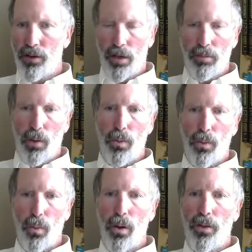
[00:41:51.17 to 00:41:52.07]

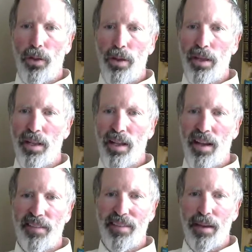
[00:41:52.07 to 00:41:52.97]
Nobel-worthy
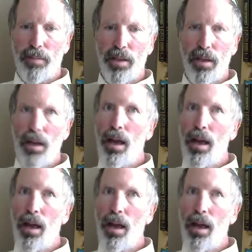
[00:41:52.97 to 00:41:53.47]
concept,